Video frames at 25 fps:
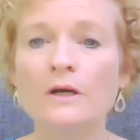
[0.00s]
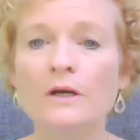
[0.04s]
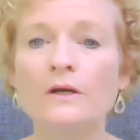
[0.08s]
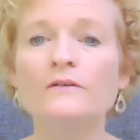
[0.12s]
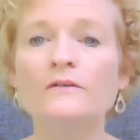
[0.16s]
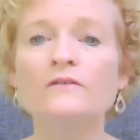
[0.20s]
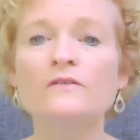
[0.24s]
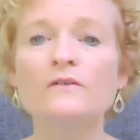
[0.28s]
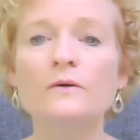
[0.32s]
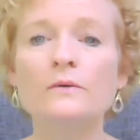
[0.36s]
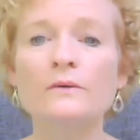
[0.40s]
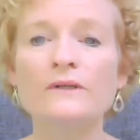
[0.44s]

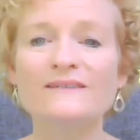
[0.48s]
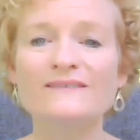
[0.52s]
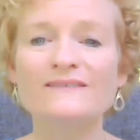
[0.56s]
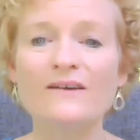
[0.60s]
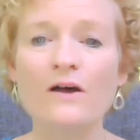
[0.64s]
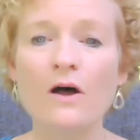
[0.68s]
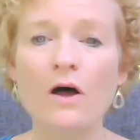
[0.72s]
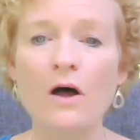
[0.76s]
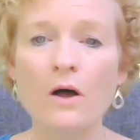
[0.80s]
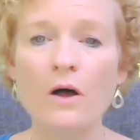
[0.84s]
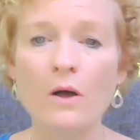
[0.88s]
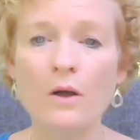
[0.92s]
So it's
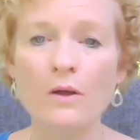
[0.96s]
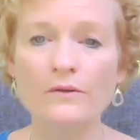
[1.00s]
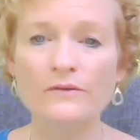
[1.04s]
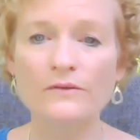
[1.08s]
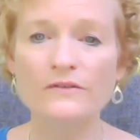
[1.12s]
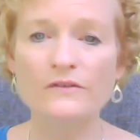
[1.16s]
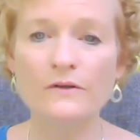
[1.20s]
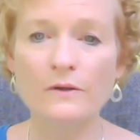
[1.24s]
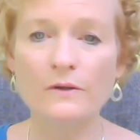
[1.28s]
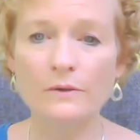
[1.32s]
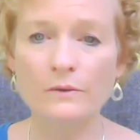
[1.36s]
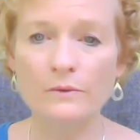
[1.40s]

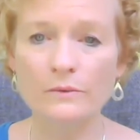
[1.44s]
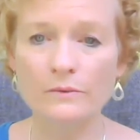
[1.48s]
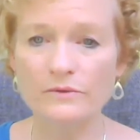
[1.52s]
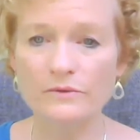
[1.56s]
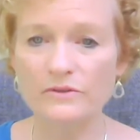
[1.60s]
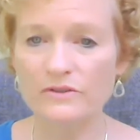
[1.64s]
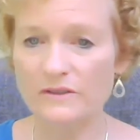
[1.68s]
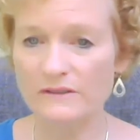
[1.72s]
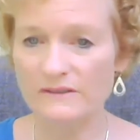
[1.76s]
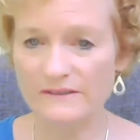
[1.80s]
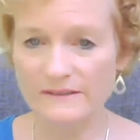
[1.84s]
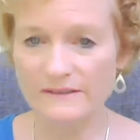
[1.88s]
also,
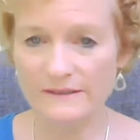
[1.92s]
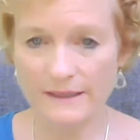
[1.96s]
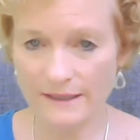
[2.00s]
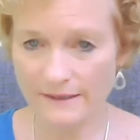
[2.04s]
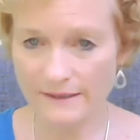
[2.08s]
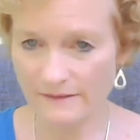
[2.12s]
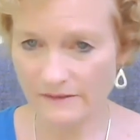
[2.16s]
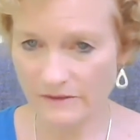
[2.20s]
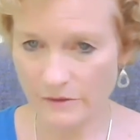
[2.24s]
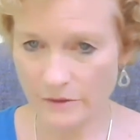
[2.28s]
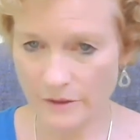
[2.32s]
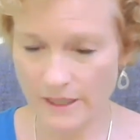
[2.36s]
just
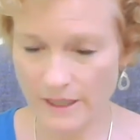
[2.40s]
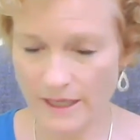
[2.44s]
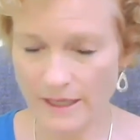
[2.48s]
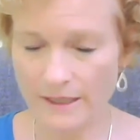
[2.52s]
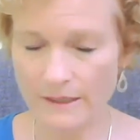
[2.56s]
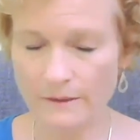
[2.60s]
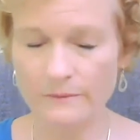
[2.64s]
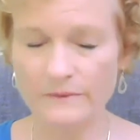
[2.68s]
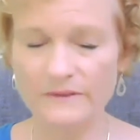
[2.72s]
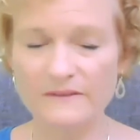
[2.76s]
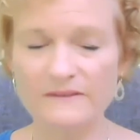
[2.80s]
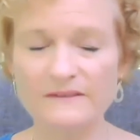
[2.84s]

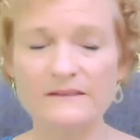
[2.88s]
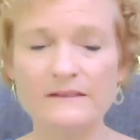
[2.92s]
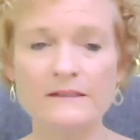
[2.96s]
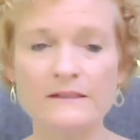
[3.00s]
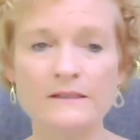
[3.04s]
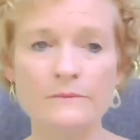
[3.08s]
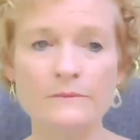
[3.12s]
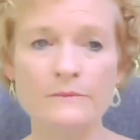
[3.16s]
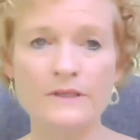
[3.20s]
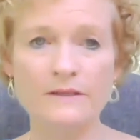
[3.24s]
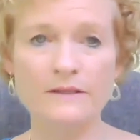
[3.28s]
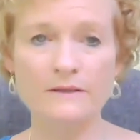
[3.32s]
yesterday, I was
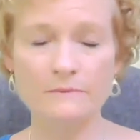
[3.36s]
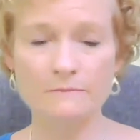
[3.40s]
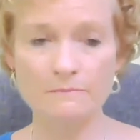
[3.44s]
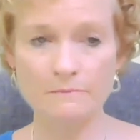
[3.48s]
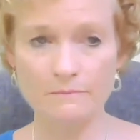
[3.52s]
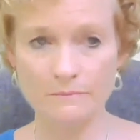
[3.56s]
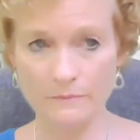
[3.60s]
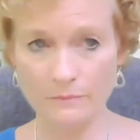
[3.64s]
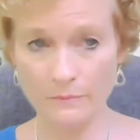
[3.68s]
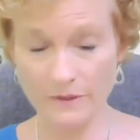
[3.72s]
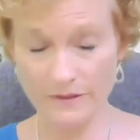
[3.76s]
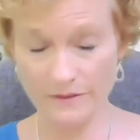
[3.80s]
sitting with
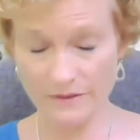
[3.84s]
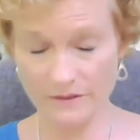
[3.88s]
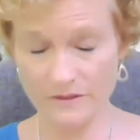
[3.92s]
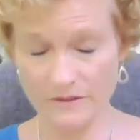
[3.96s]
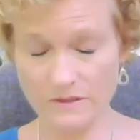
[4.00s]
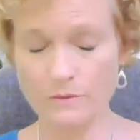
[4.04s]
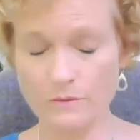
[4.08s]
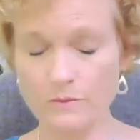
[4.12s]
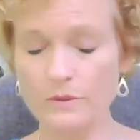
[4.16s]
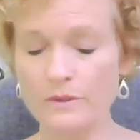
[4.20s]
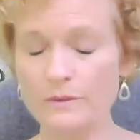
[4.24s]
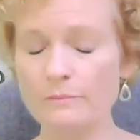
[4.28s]
the
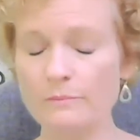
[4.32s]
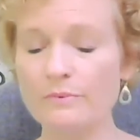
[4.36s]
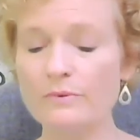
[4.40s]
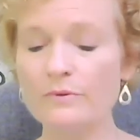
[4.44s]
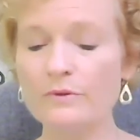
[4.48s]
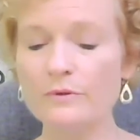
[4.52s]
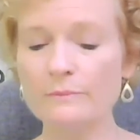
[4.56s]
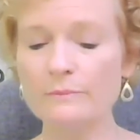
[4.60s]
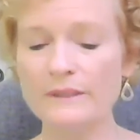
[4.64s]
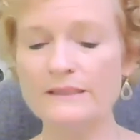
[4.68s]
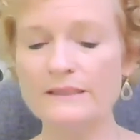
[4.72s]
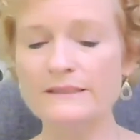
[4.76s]
school
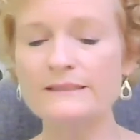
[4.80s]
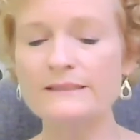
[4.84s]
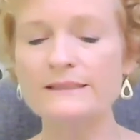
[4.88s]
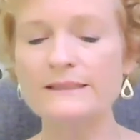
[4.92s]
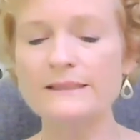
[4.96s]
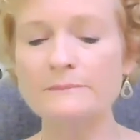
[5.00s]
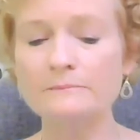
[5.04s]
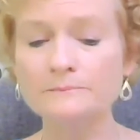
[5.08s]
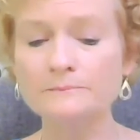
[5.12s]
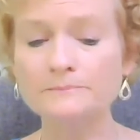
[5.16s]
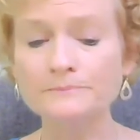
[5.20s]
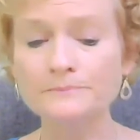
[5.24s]
improvement
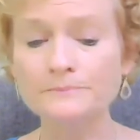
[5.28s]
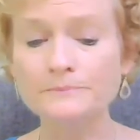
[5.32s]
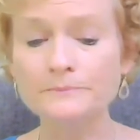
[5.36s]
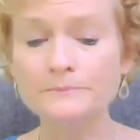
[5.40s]
team